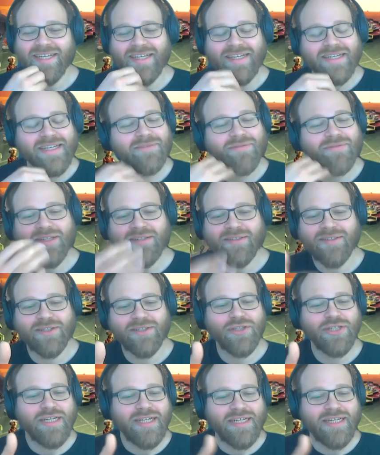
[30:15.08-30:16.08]
give us the
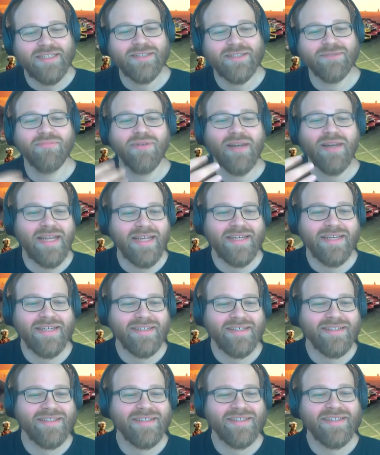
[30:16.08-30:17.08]
chance, play
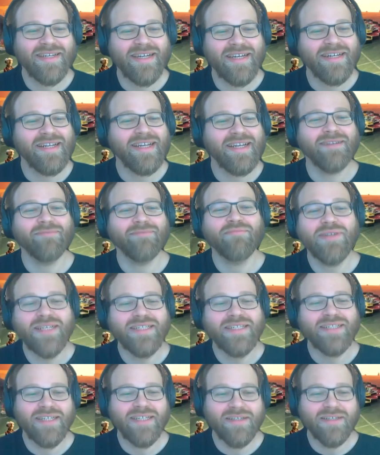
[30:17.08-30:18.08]
it, and then
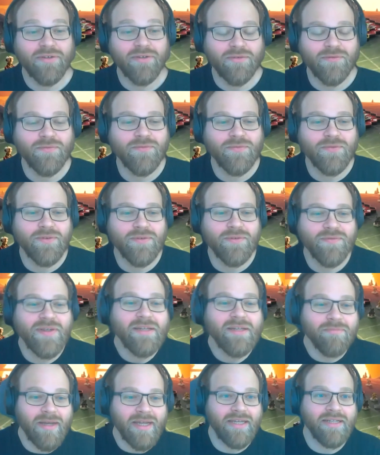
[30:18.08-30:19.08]
please leave your
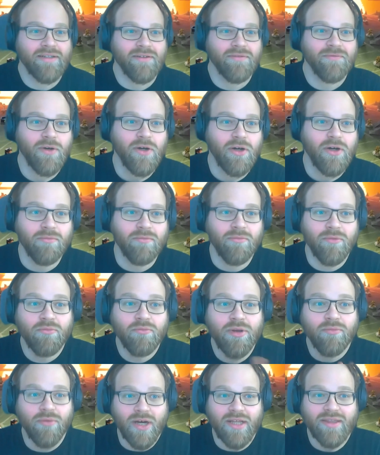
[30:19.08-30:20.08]
feedback in the forum.
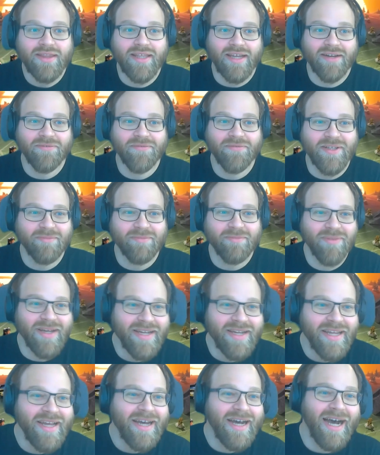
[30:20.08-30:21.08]
We want that
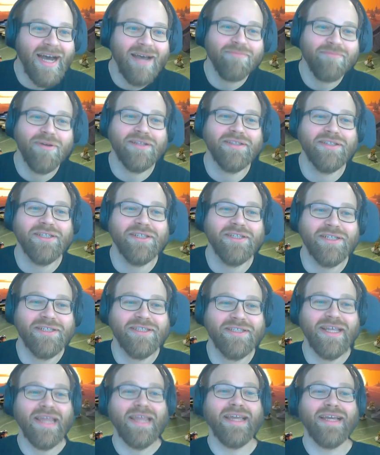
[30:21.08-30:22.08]
feedback. I personally just
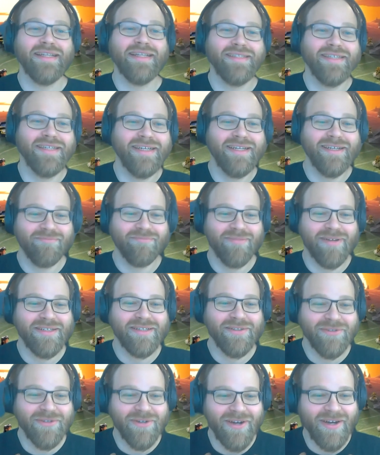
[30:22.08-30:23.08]
think it's a little bit
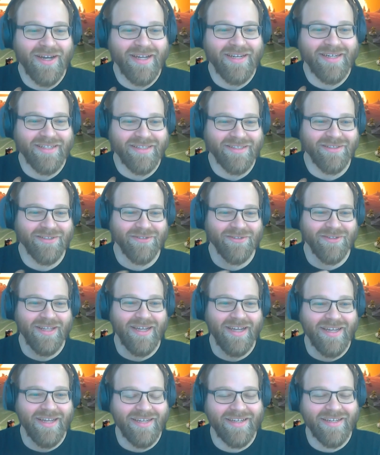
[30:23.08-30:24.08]
too early to
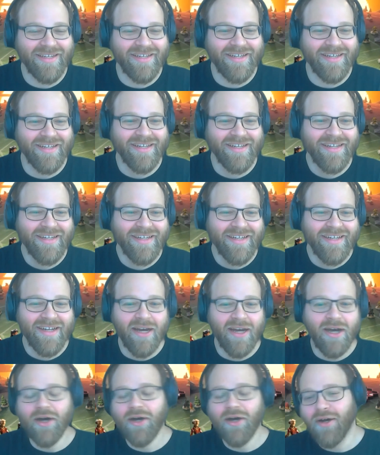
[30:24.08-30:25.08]
like
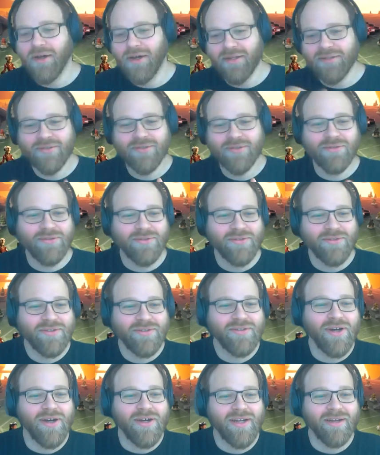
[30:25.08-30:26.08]
to
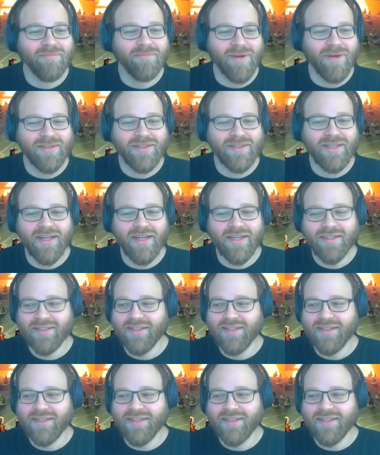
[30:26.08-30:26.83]
talk about the